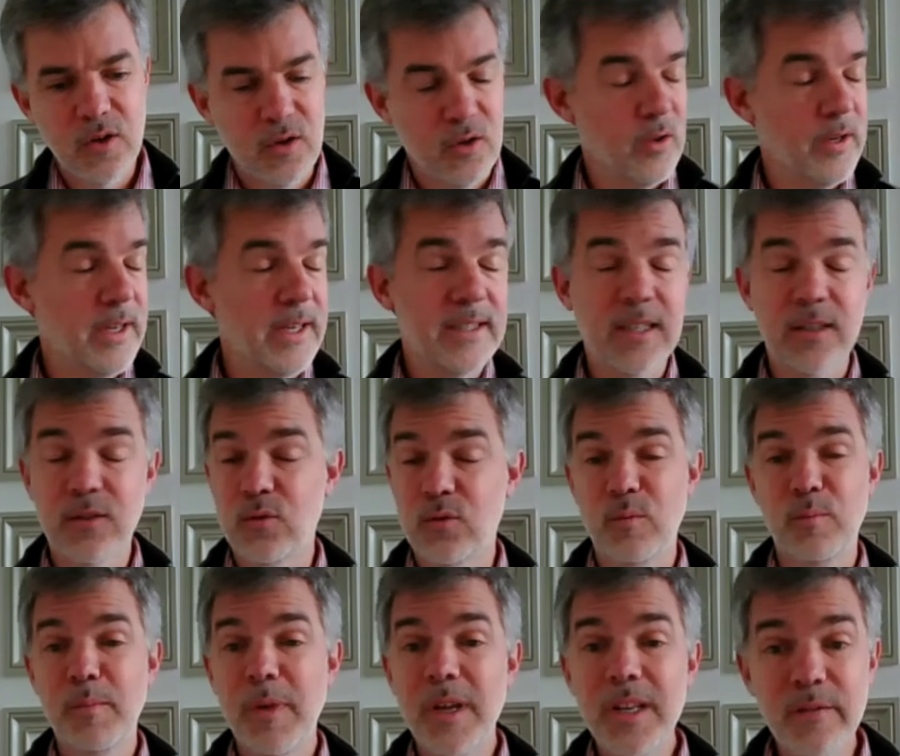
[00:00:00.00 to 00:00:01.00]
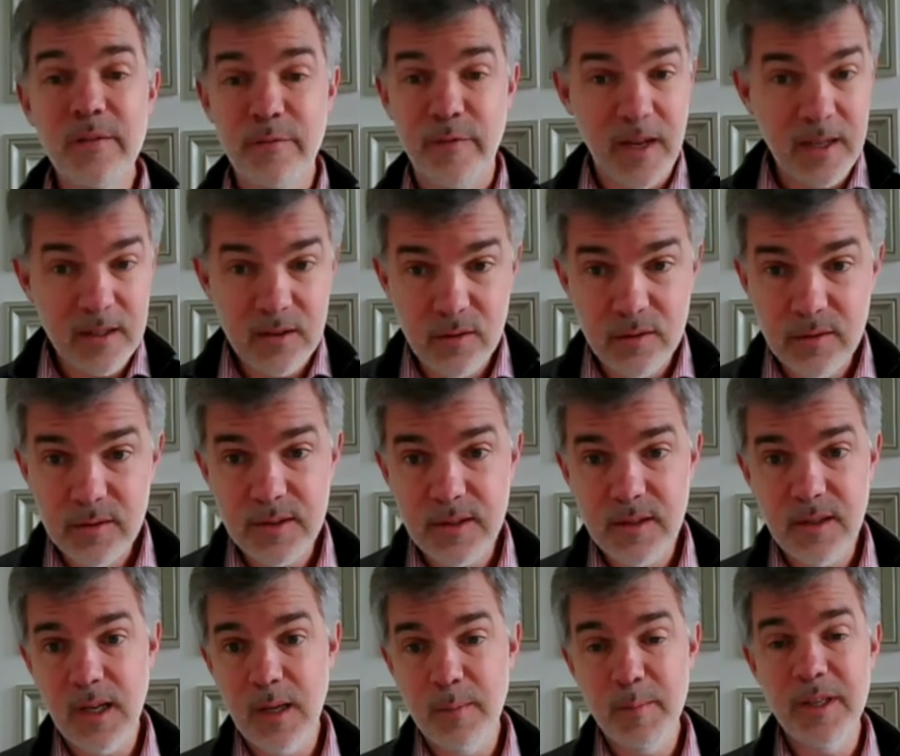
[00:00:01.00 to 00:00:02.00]
connected to many factors.
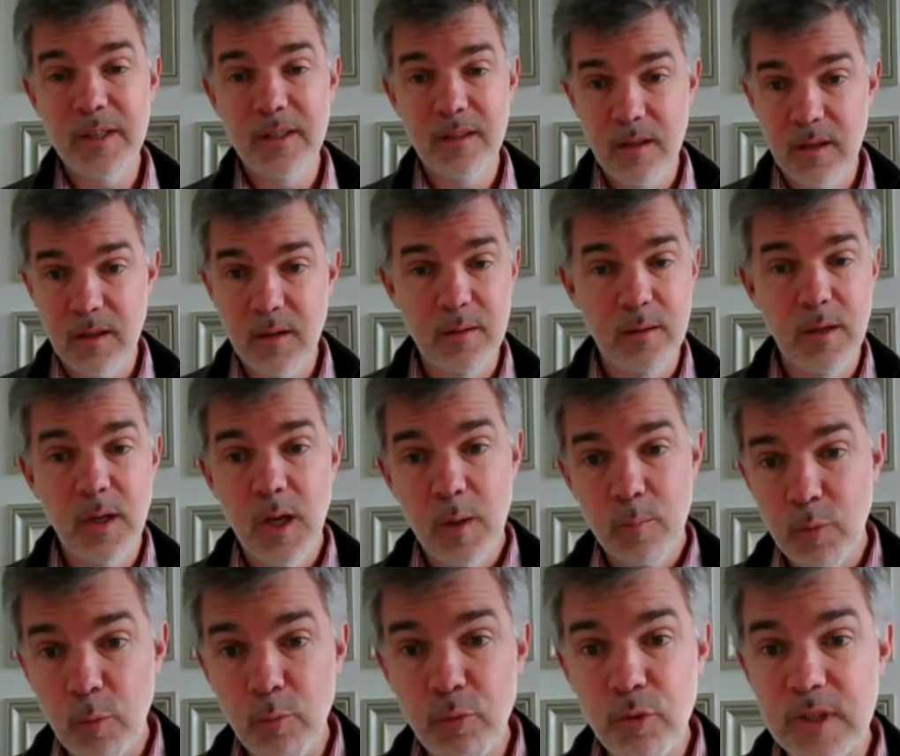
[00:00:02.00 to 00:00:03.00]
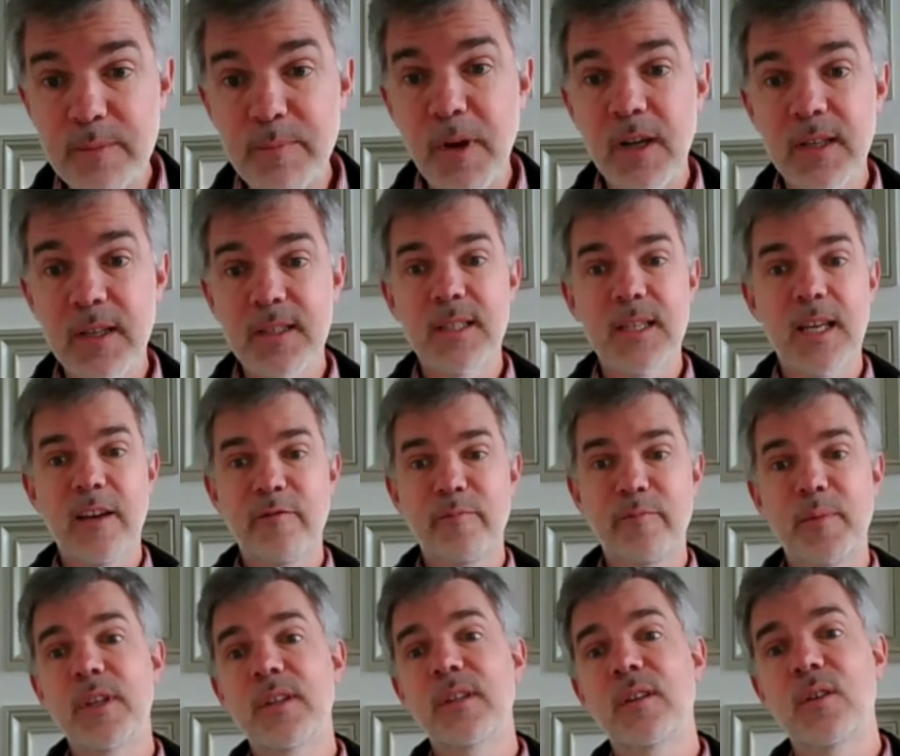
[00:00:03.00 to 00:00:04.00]
I mean, populist parties have
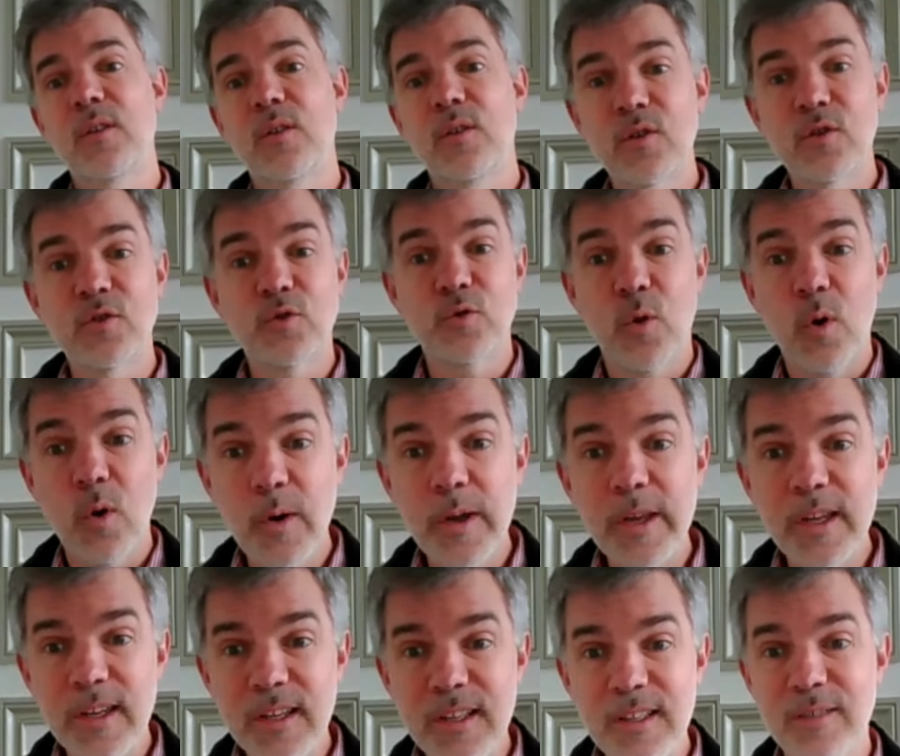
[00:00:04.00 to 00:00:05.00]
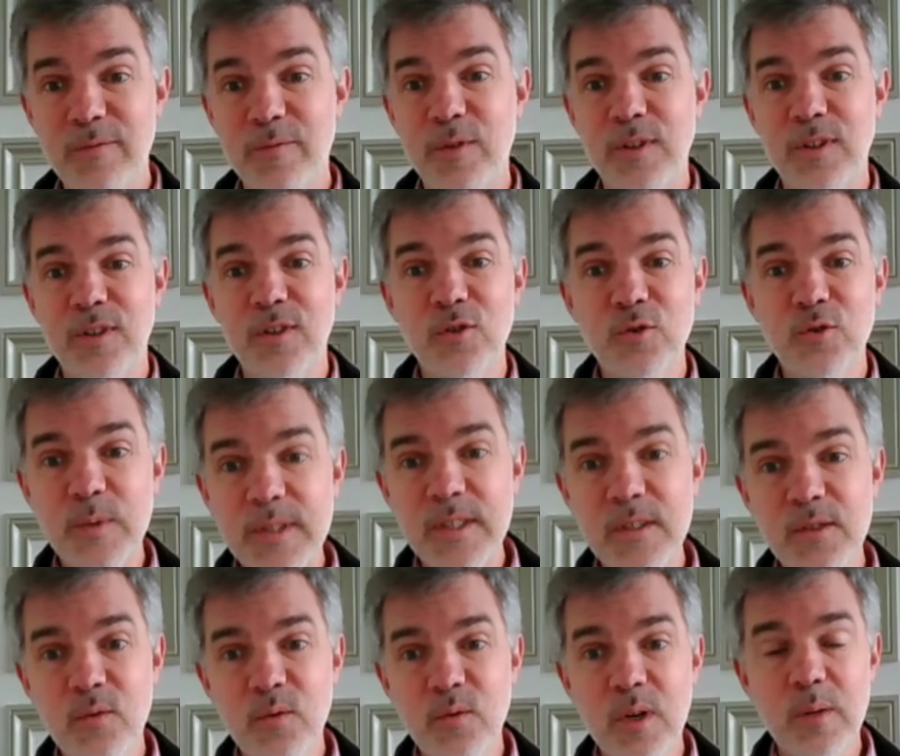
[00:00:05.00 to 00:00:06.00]
been growing in different countries in
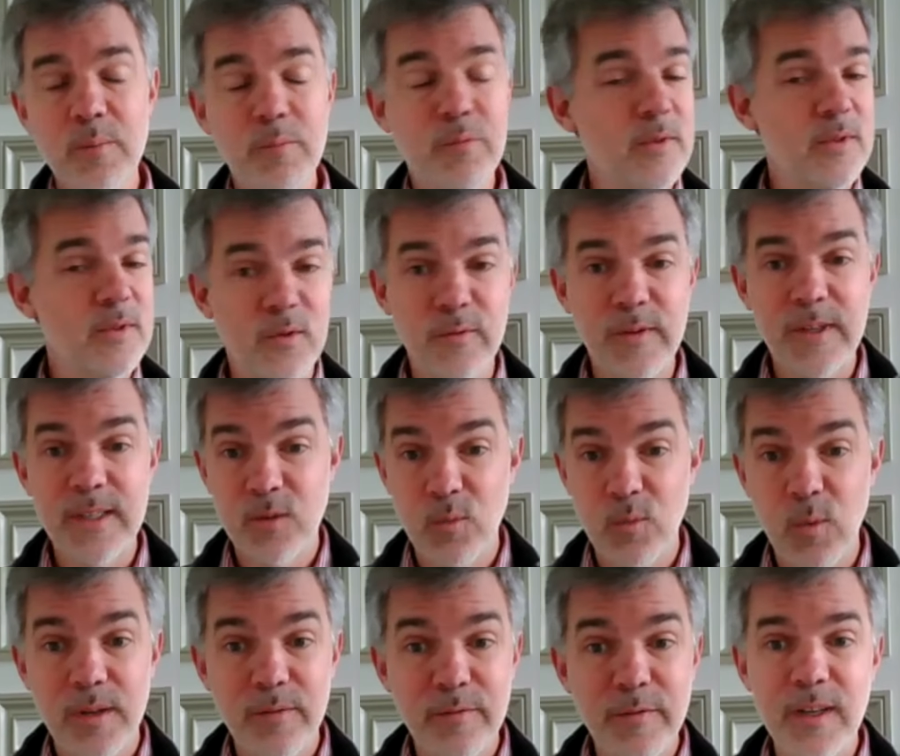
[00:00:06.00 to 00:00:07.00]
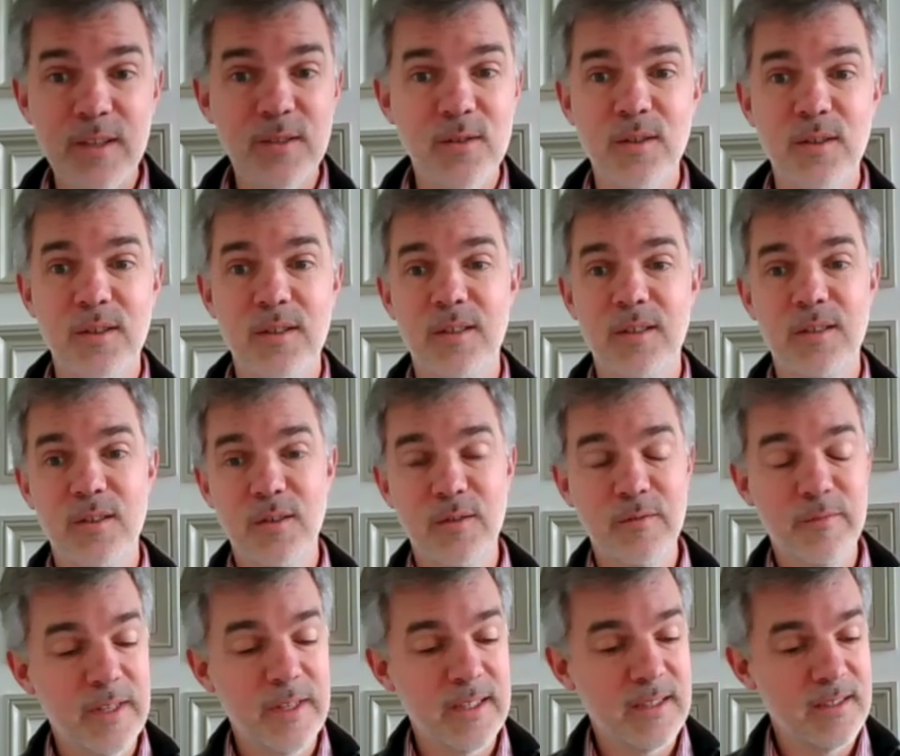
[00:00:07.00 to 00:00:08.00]
Europe, so that's one factor
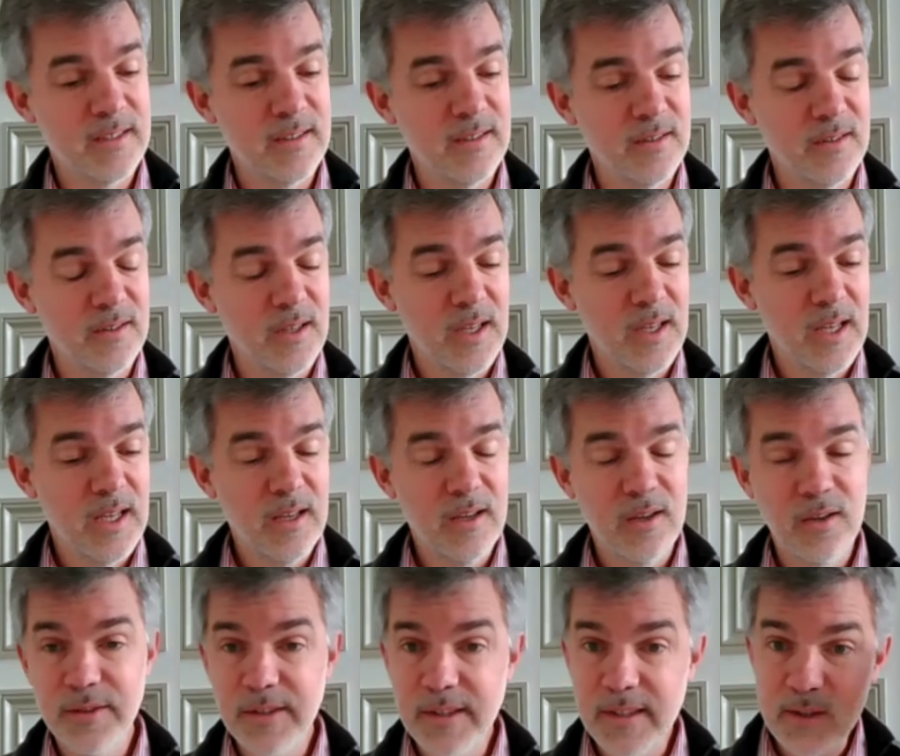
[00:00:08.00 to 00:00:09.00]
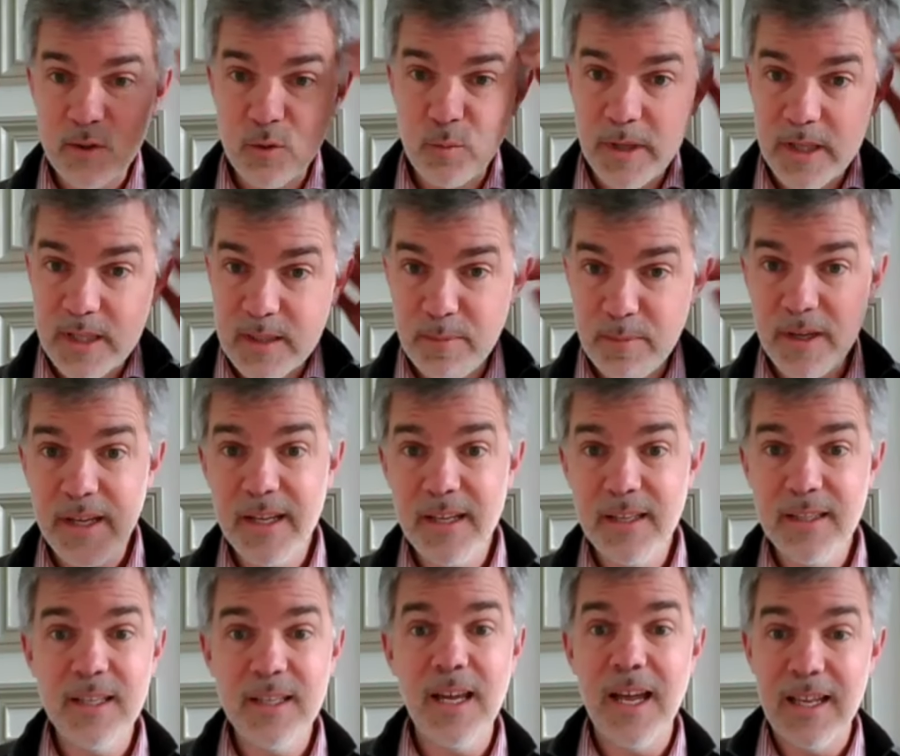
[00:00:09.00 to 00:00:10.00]
that needs to be
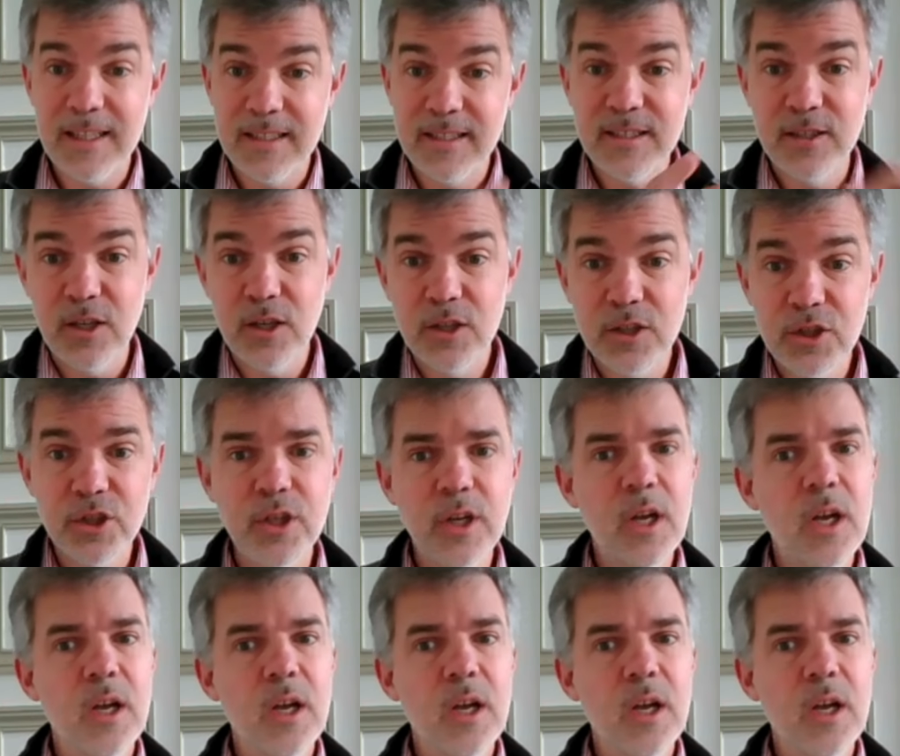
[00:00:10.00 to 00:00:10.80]
explained as such.